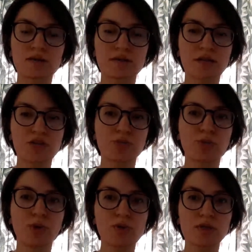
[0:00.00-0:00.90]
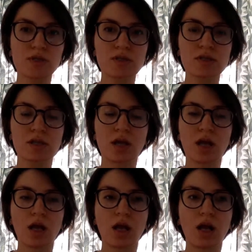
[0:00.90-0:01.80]
dissertation proposals.
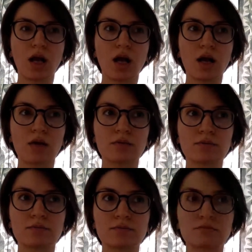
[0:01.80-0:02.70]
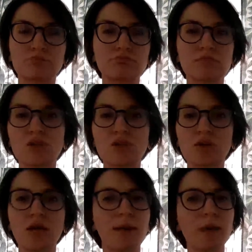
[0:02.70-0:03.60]
So
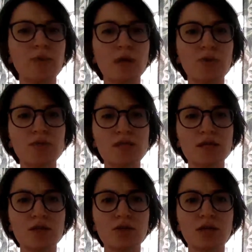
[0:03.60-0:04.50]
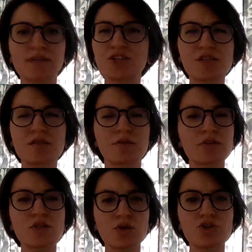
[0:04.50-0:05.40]
yeah, I would say, just
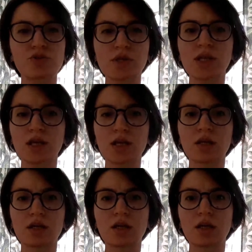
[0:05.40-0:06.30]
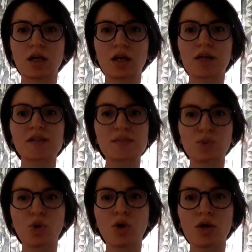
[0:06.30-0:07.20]
research, really
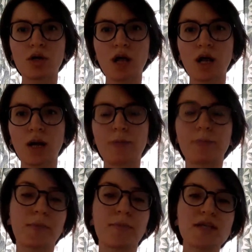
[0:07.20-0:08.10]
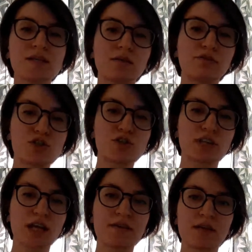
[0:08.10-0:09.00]
explore. Basically, first of
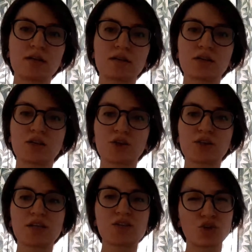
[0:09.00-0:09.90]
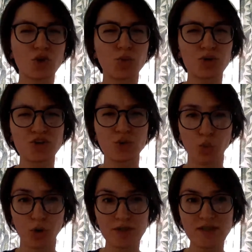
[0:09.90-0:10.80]
all, I think, get to know what you
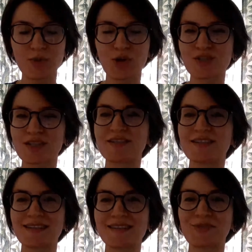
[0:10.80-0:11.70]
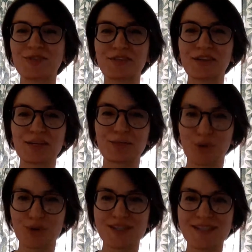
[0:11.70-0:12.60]
want, because it's really very
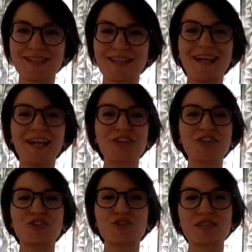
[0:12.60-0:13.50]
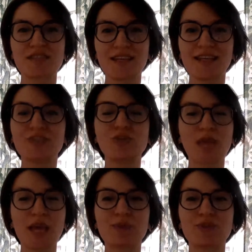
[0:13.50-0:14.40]
important just to
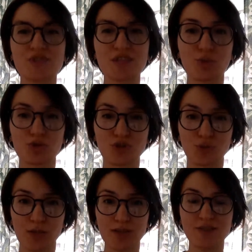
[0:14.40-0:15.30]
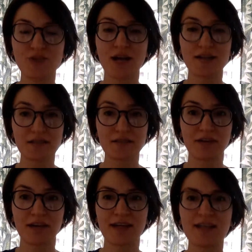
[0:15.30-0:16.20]
be able to see what you want, to
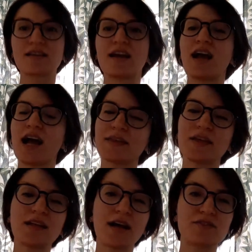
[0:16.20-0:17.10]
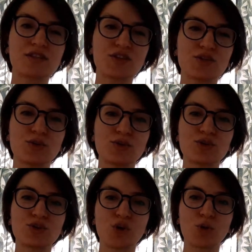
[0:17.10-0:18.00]
identify that. And then after you
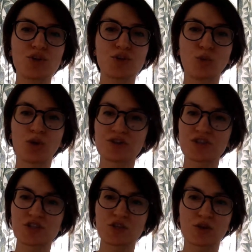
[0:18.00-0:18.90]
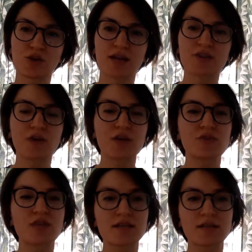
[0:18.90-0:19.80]
know what you want, just, try
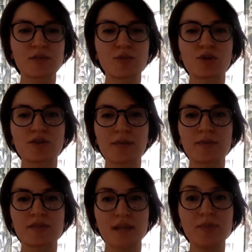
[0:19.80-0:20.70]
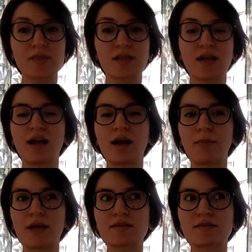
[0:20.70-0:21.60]
to take some small steps,
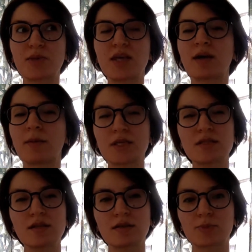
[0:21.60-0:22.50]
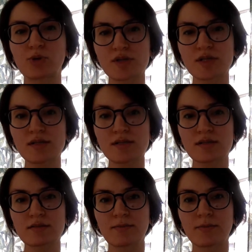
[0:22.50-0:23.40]
but be committed in the
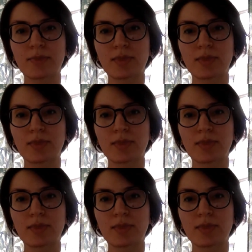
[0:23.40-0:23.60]
process